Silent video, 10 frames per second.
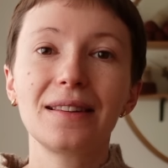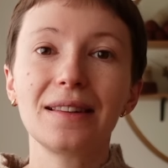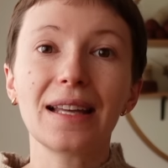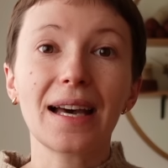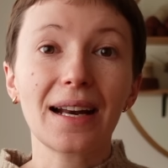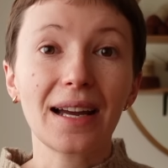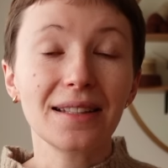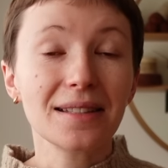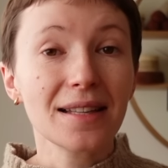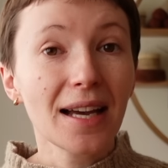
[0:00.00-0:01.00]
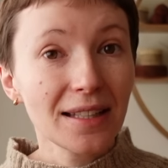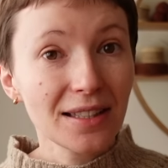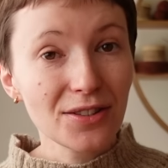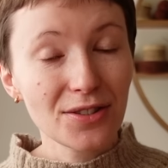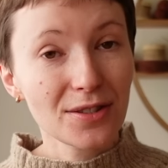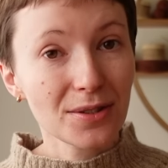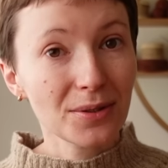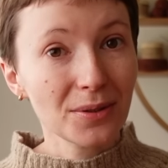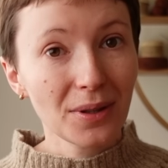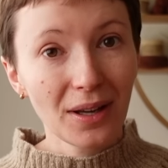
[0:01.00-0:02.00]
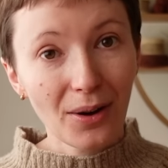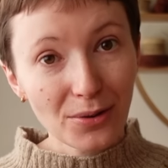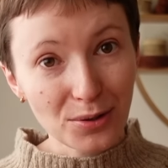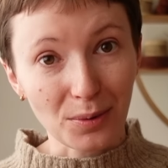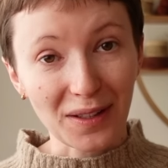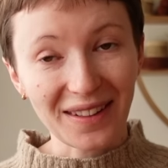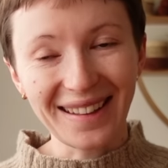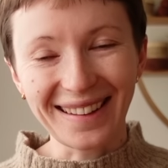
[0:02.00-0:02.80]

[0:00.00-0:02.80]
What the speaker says: that I decided to host one.